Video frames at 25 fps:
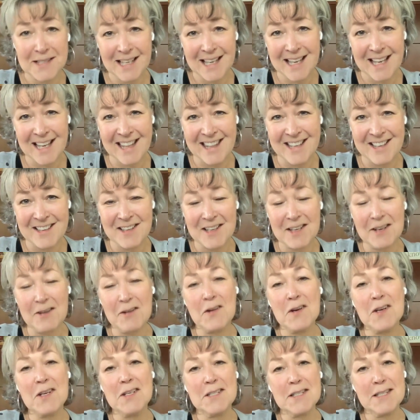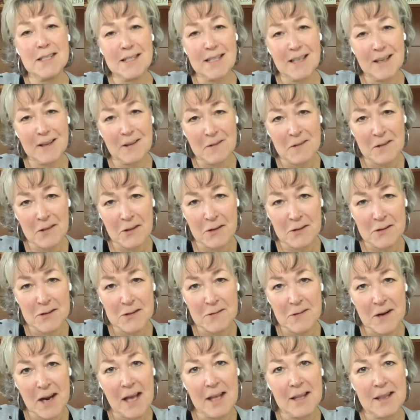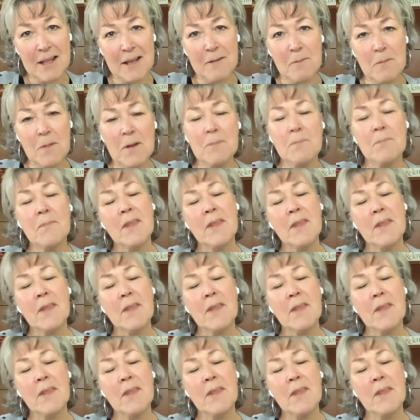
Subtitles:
together in order to deal with those around them.